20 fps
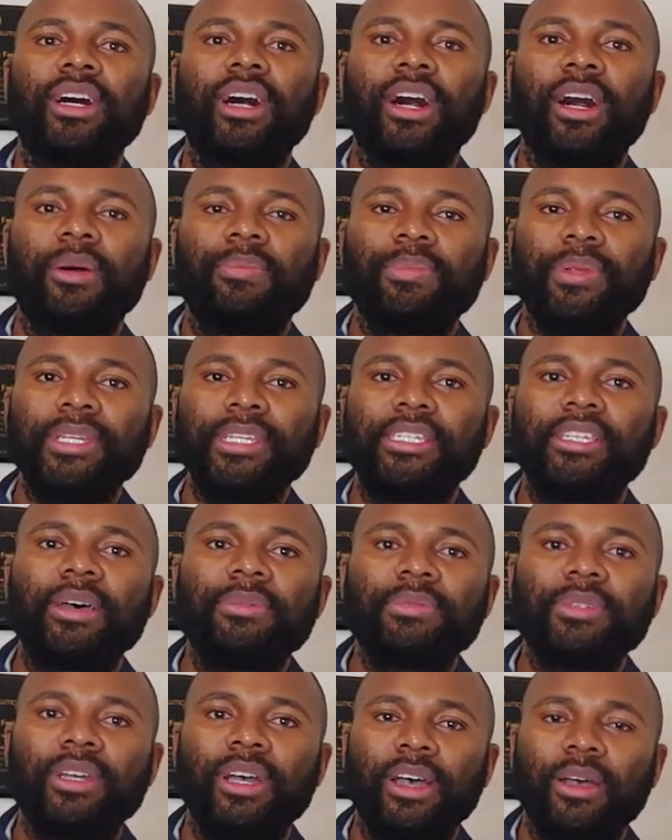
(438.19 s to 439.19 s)
Uh, please
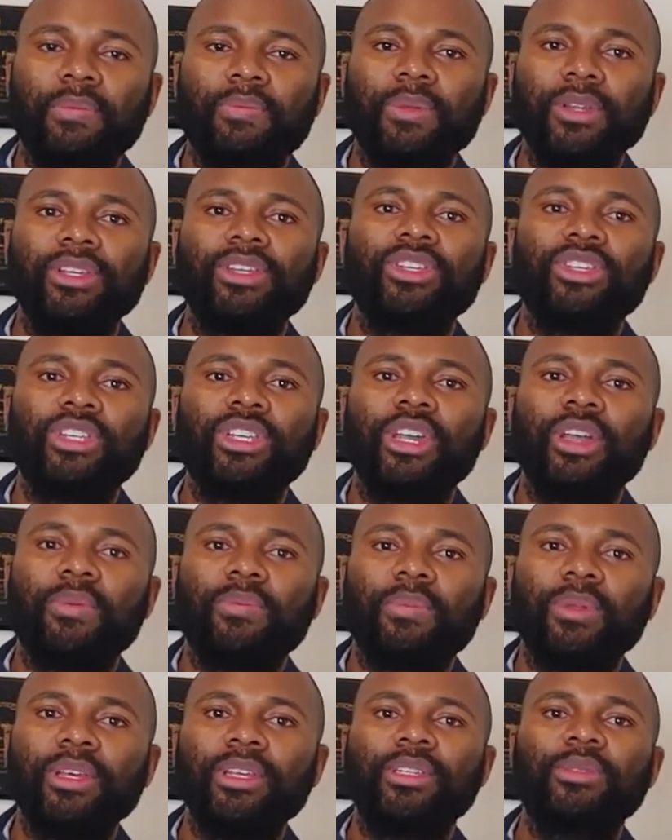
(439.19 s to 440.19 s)
subscribe, please share,
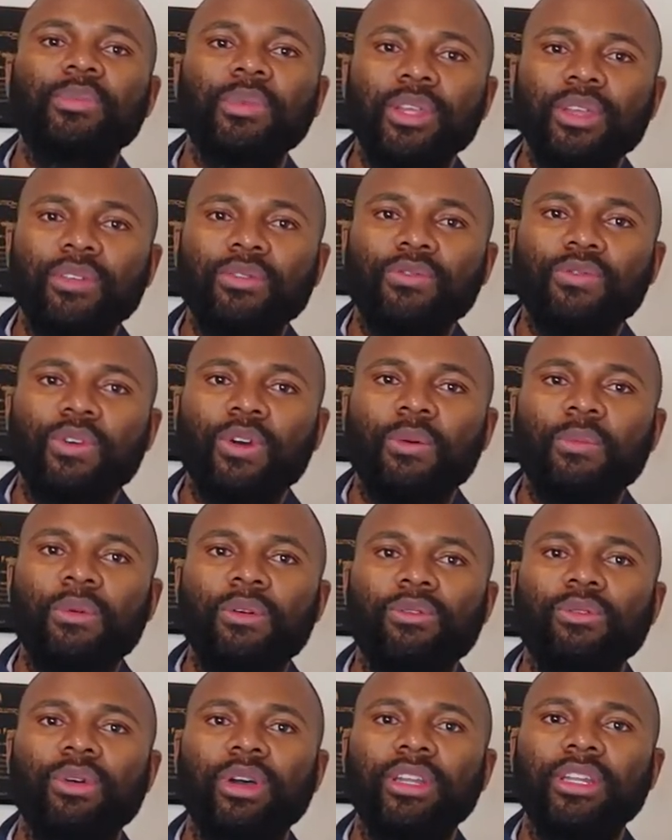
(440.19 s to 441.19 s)
please be informed
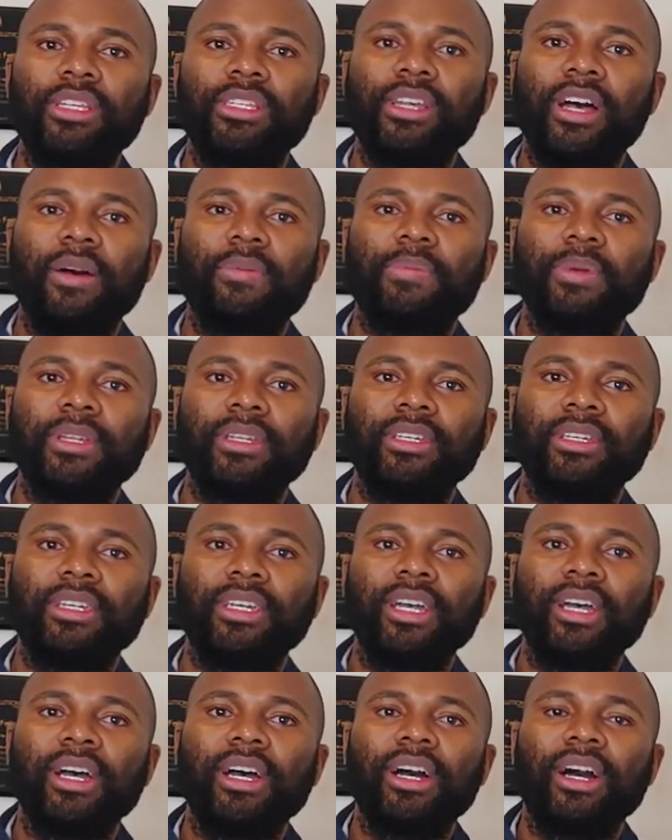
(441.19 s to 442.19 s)
of what is
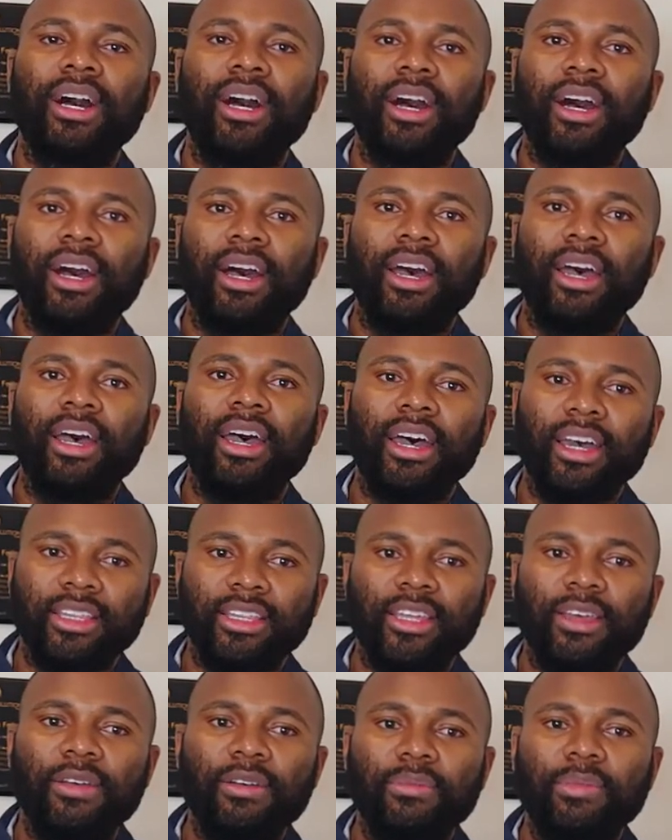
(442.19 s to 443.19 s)
happening at
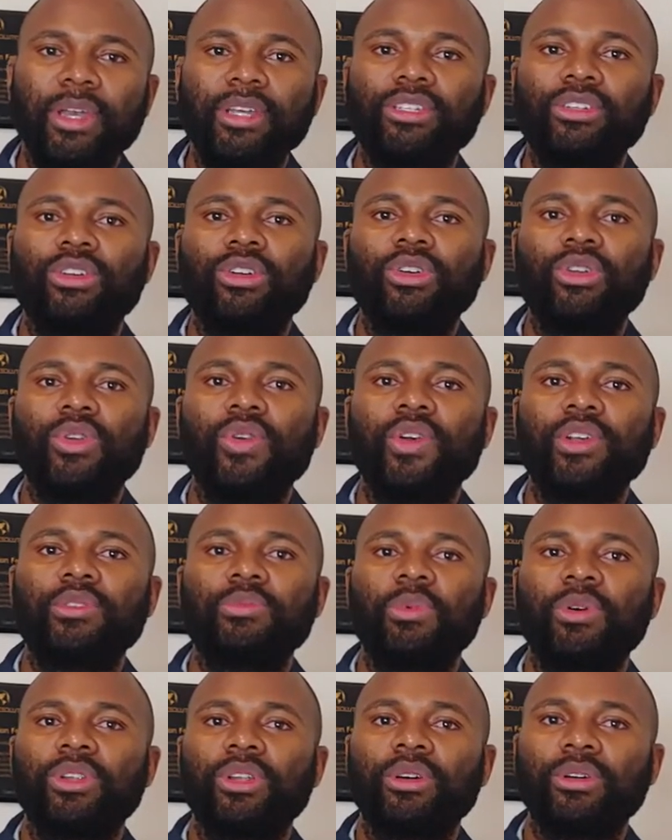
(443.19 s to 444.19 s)
the Mexico-US
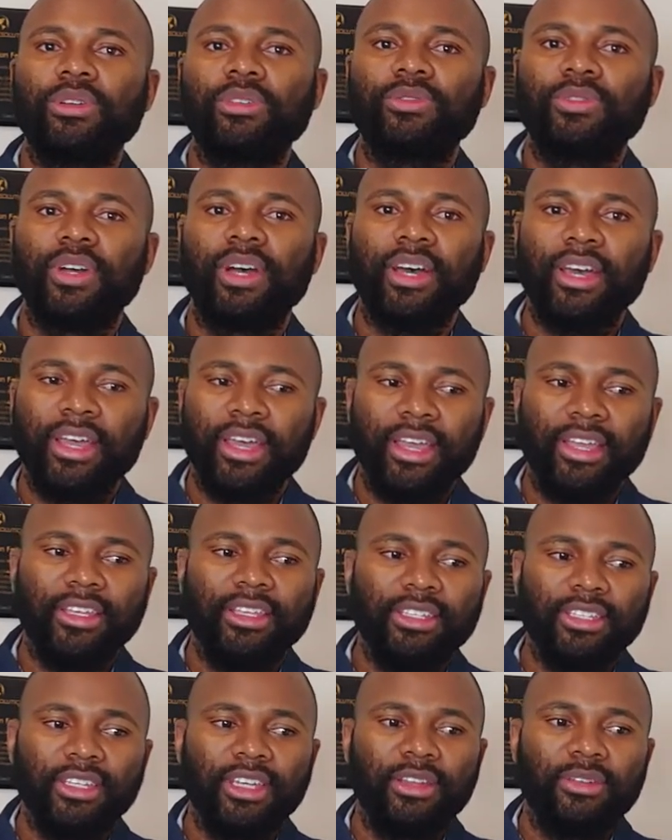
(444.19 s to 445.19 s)
border with
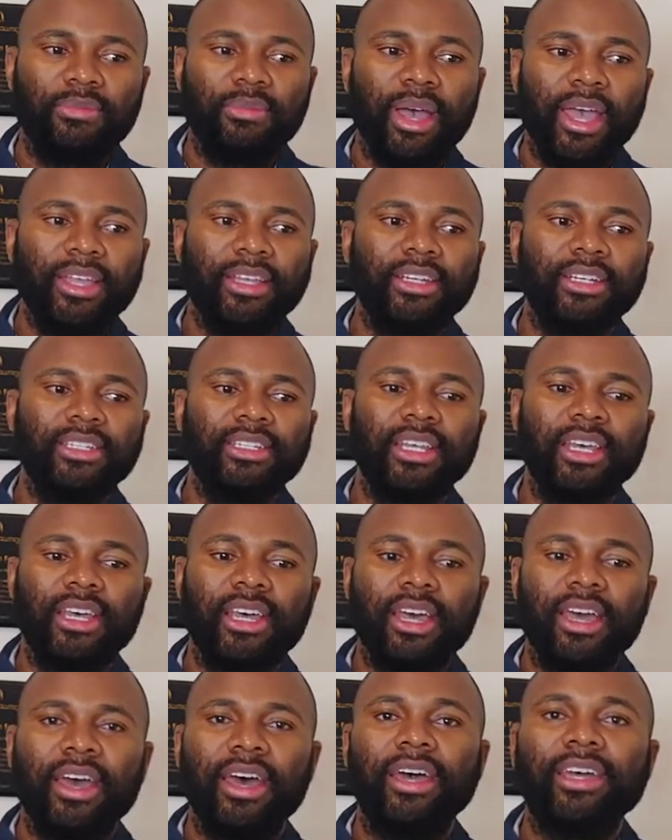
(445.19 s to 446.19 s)
Haitian migrant
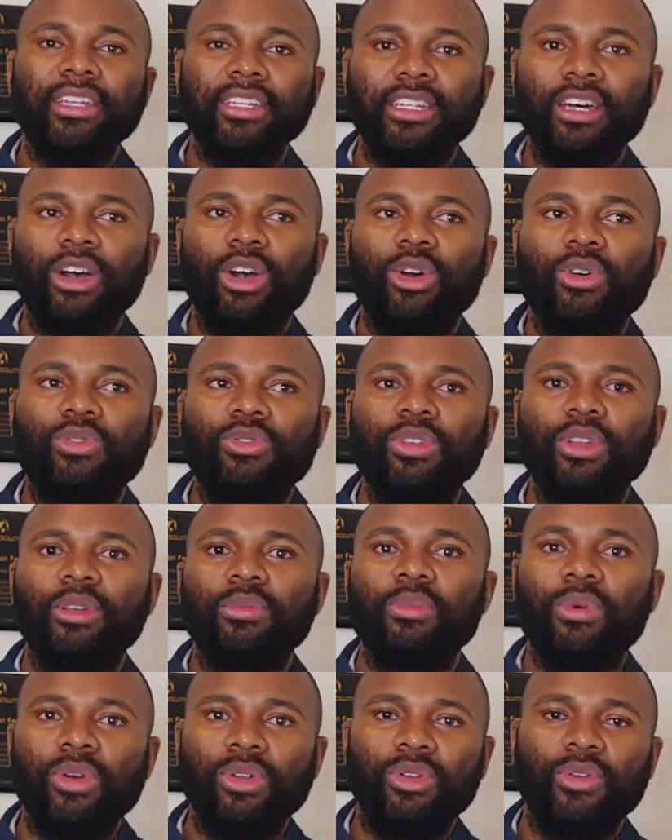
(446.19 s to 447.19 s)
and hopefully
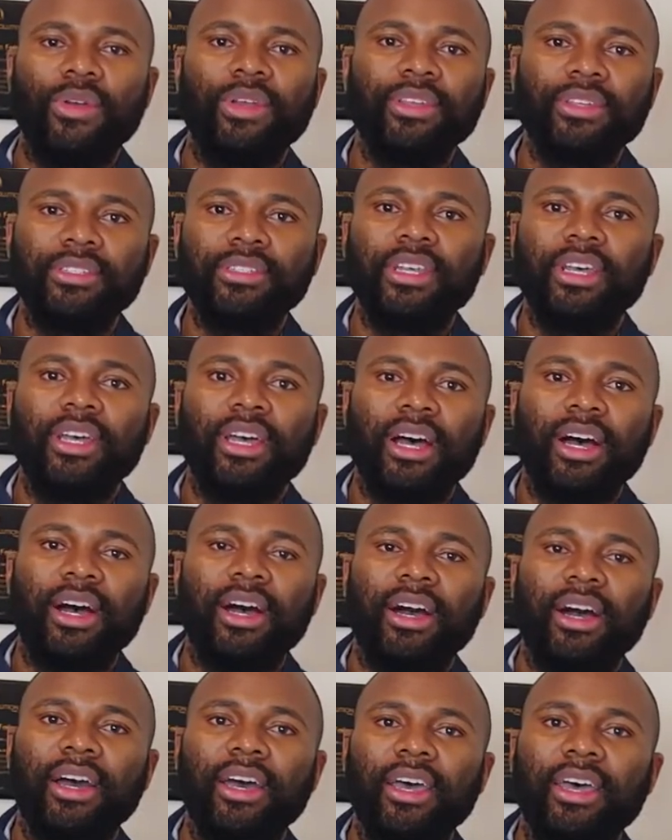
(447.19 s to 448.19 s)
more ways
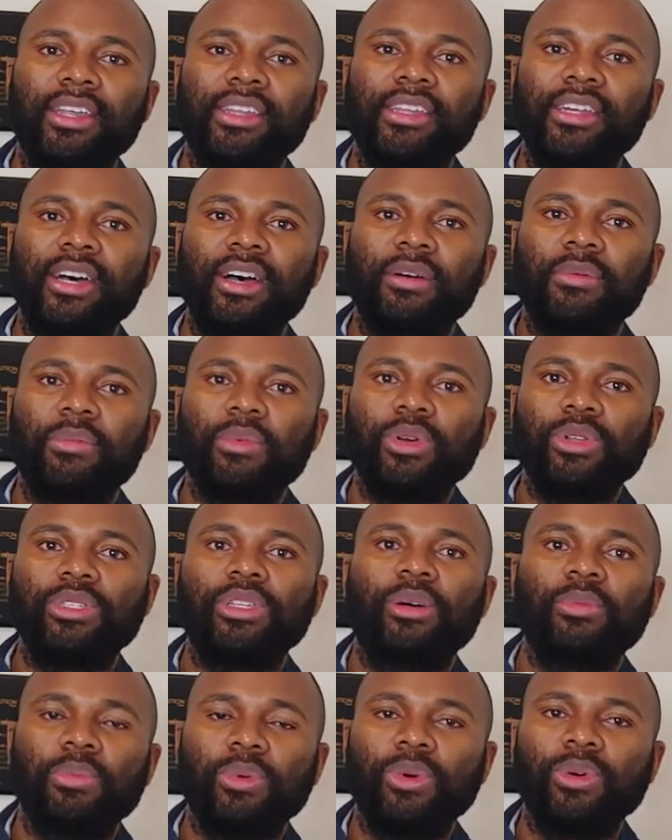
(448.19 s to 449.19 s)
and more
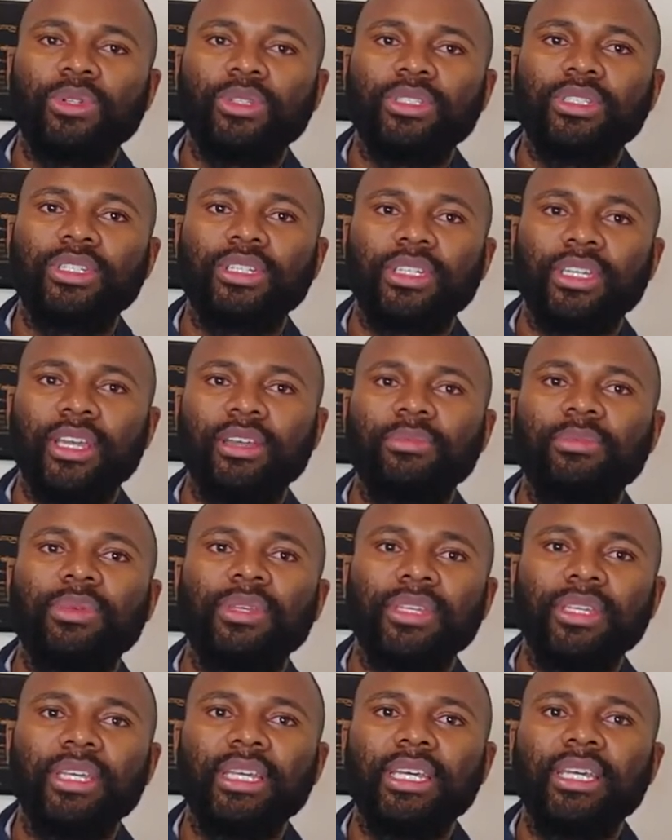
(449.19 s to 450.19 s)
support can
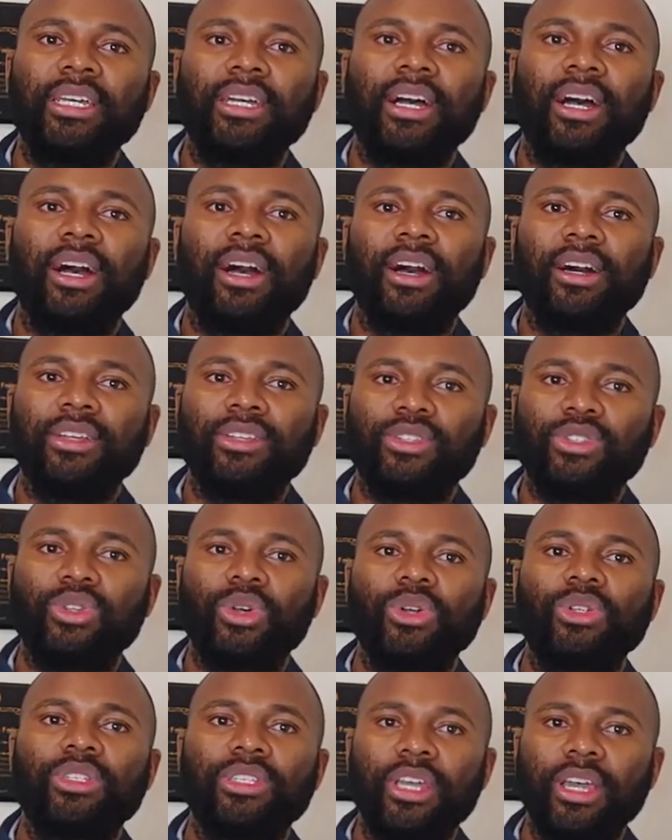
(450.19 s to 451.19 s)
be uh,
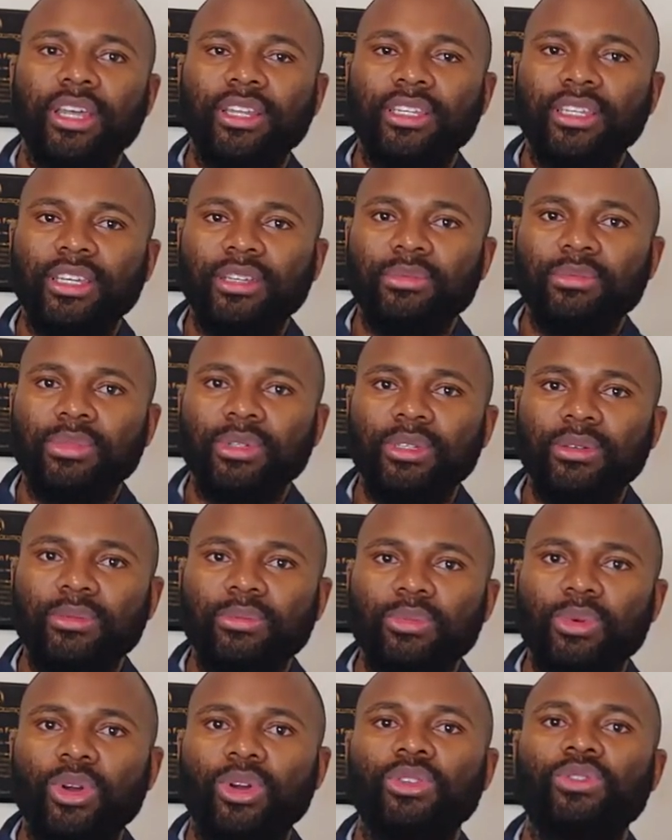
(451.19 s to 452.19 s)
sought and can be
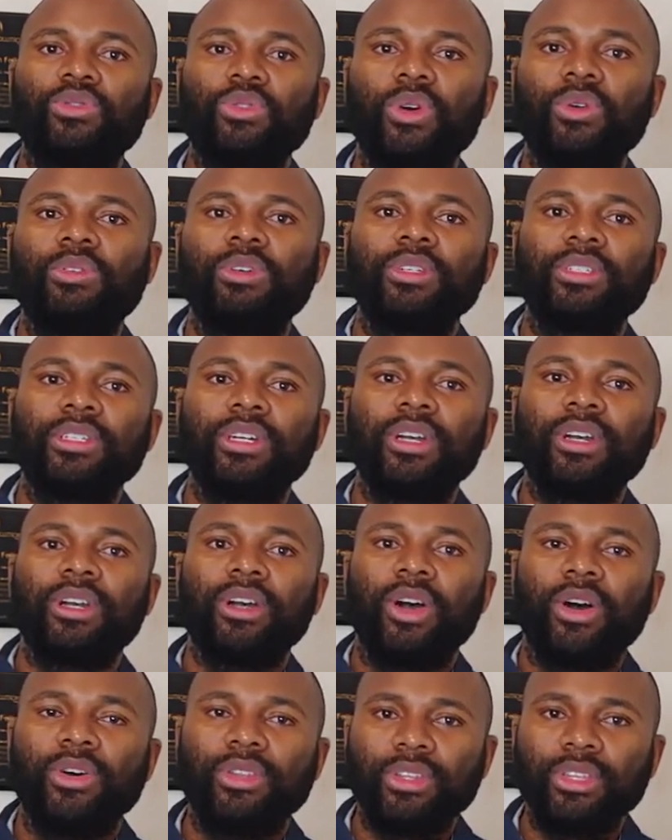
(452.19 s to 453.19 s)
brought forward
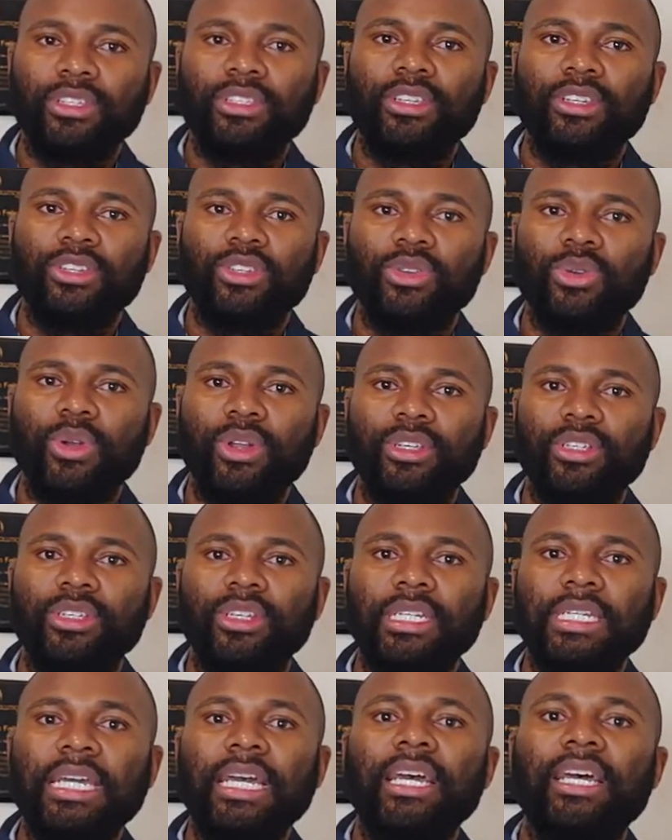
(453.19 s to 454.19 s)
on this
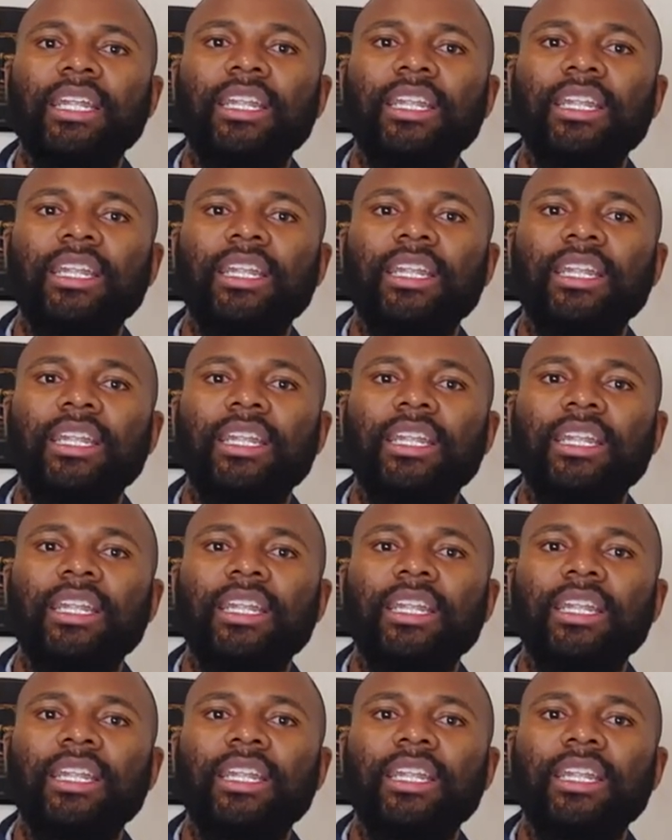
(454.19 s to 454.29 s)
situation.